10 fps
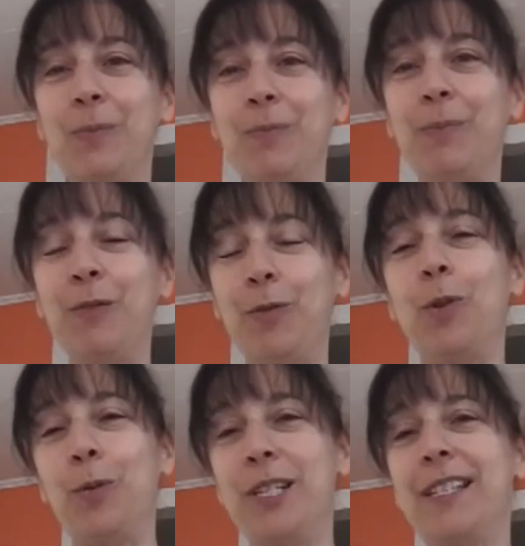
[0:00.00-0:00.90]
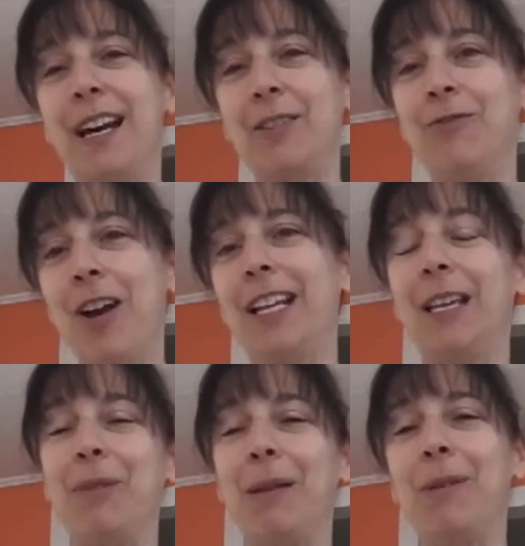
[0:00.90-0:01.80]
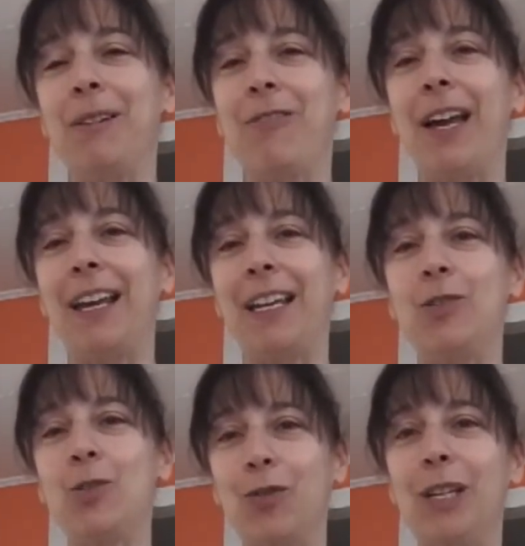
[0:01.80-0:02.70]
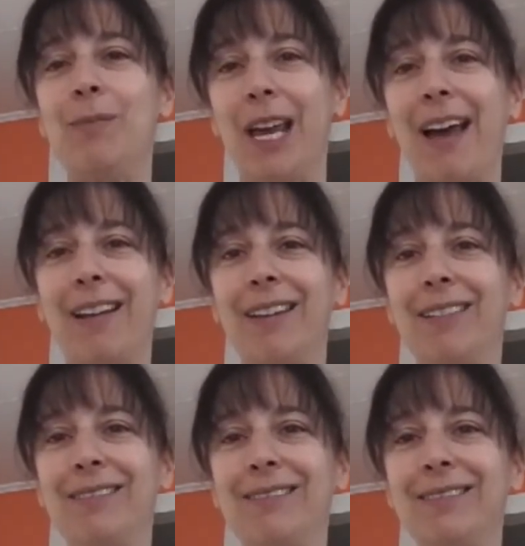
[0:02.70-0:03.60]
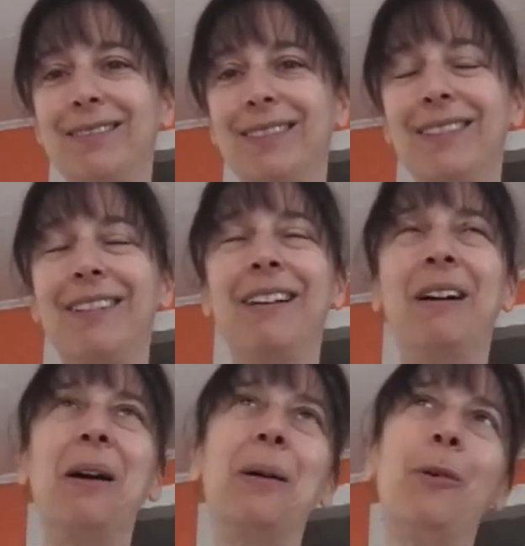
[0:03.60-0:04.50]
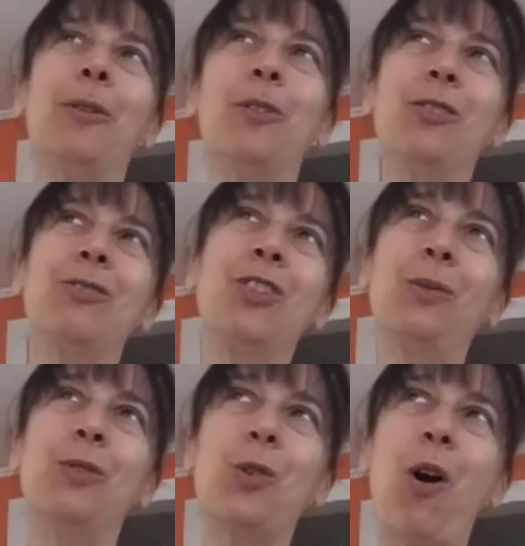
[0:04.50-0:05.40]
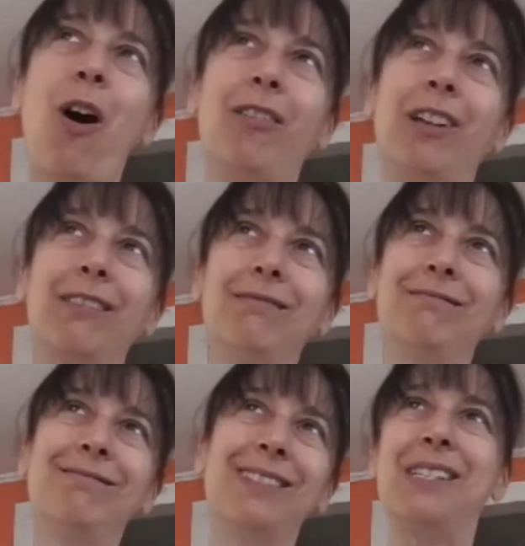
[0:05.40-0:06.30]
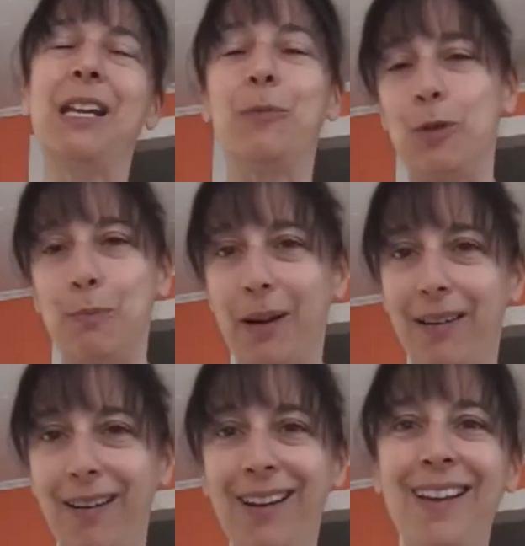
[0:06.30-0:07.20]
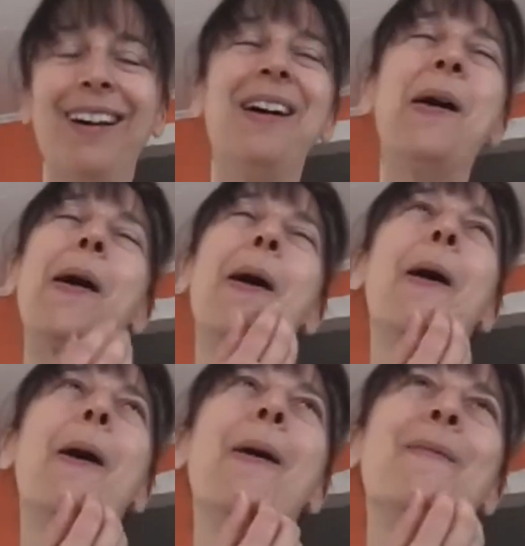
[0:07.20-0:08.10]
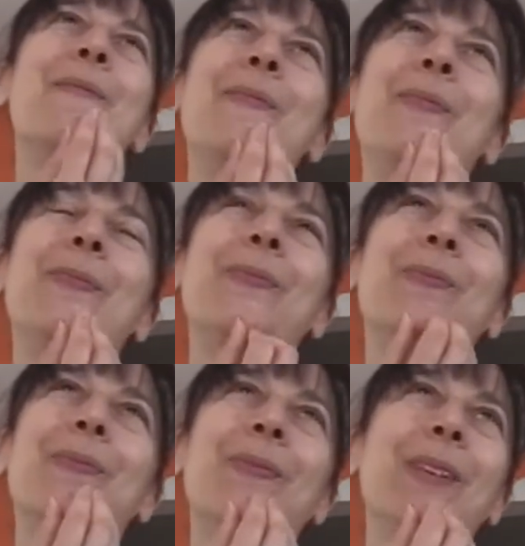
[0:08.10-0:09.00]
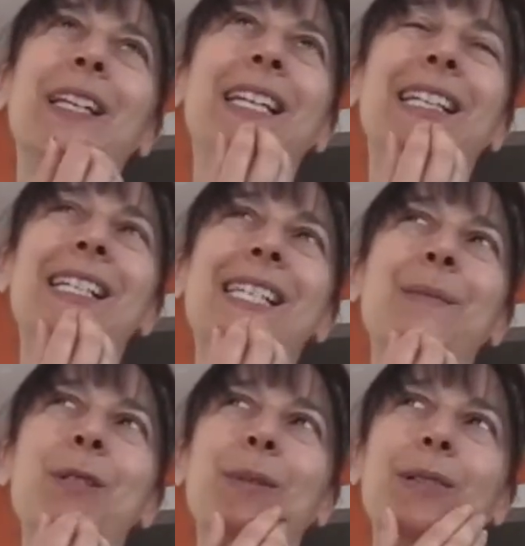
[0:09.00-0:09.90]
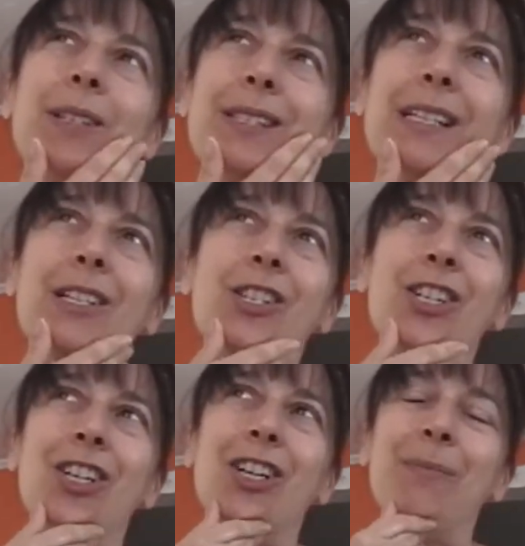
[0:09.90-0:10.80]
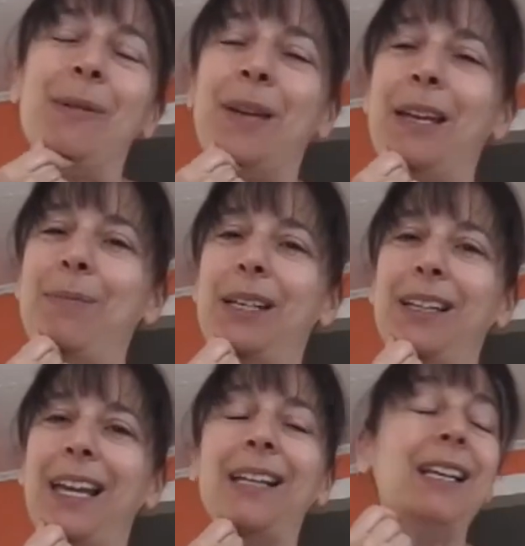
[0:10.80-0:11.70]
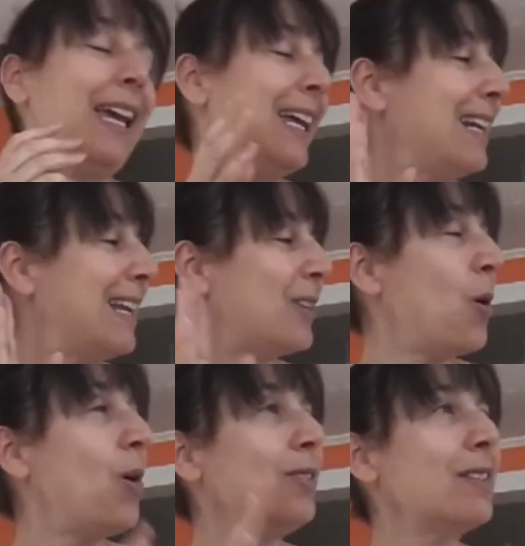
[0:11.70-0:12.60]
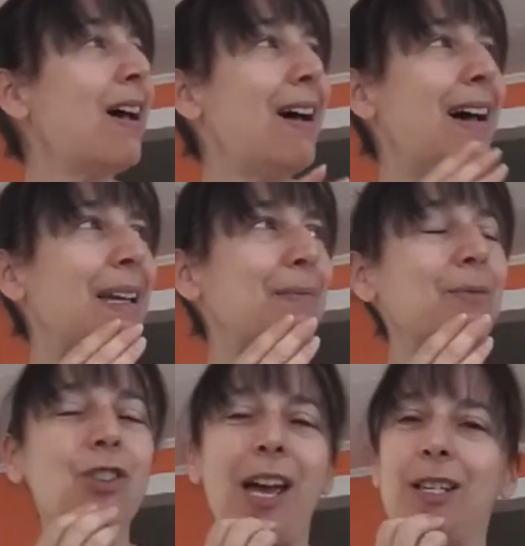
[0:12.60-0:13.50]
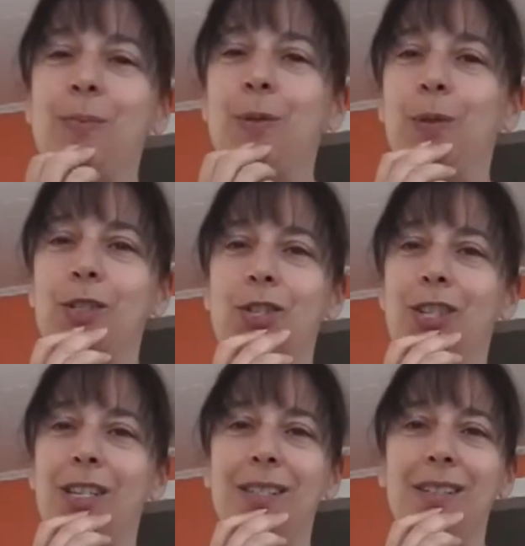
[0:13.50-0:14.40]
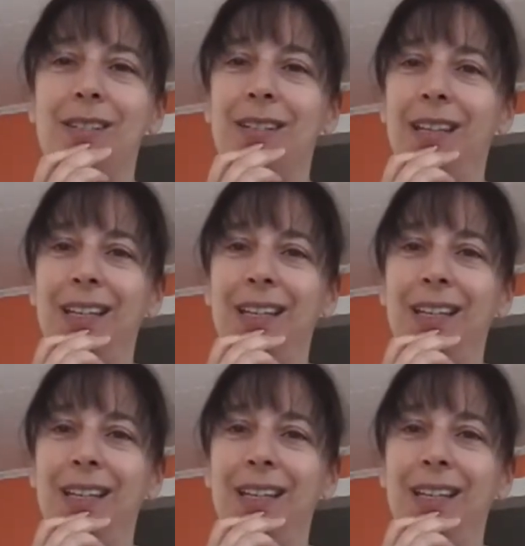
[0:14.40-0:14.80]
before we started running. And maybe if I had screamed at it, although she was calling, his name was Bud. And he didn't seem to be listening to her. But maybe, and the whole time, Jasper was just